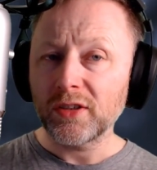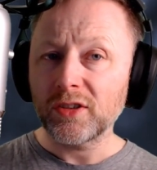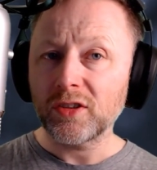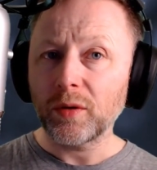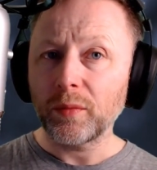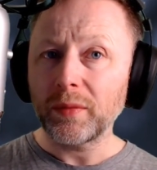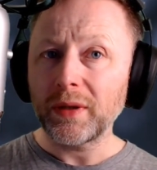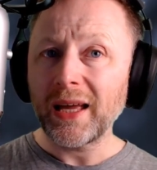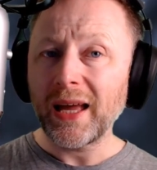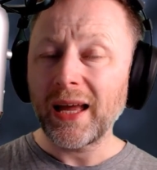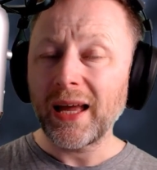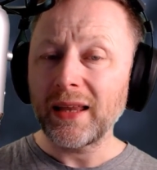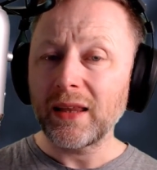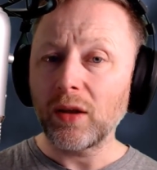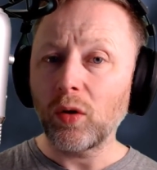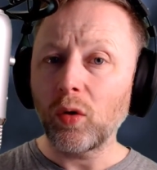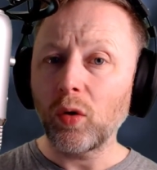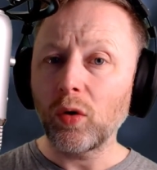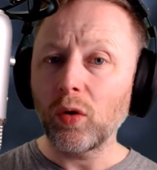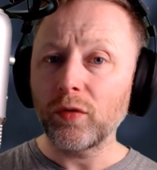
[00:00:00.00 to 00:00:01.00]
Somebody
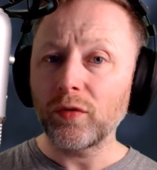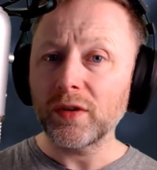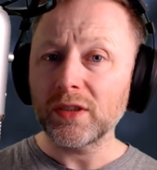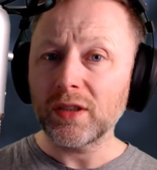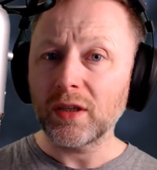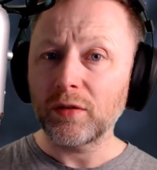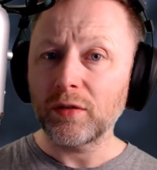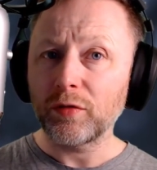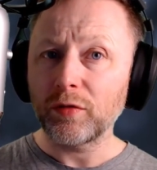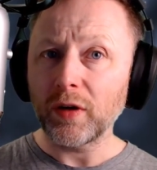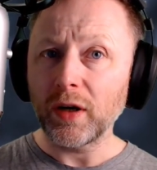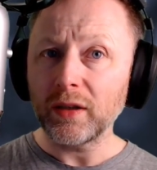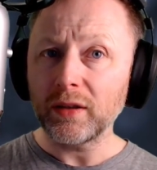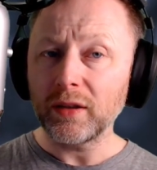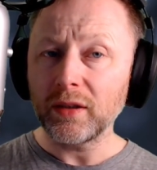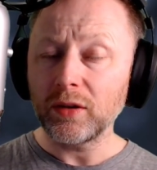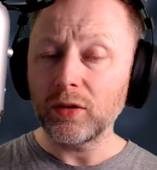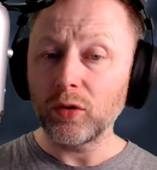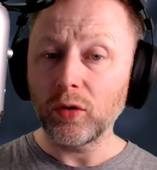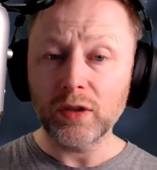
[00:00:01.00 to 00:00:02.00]
in the office had
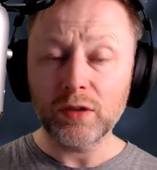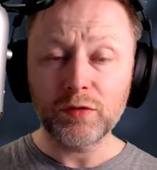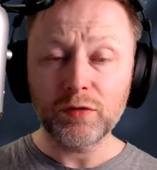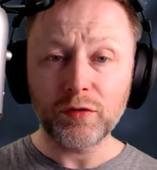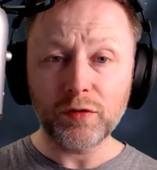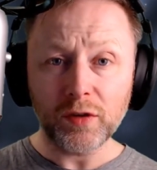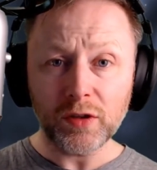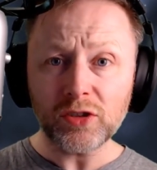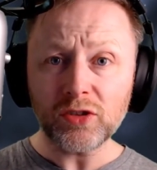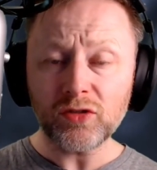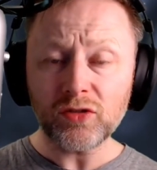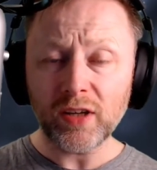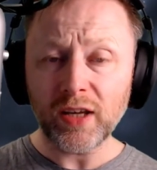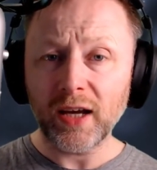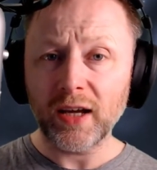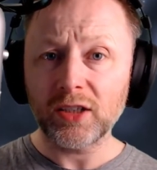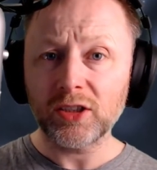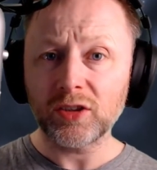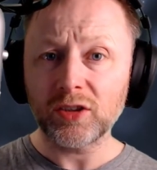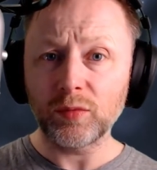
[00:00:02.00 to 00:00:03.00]
farted. Now his first
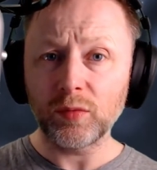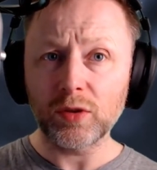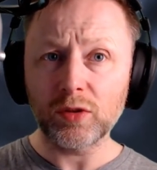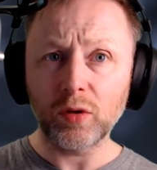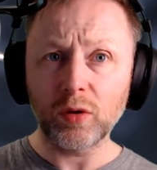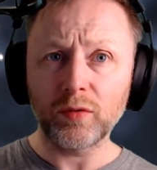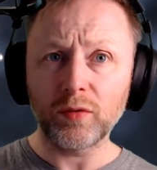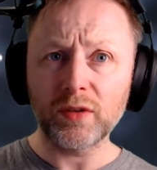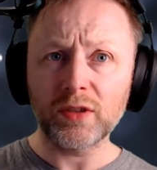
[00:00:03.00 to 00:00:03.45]
reaction was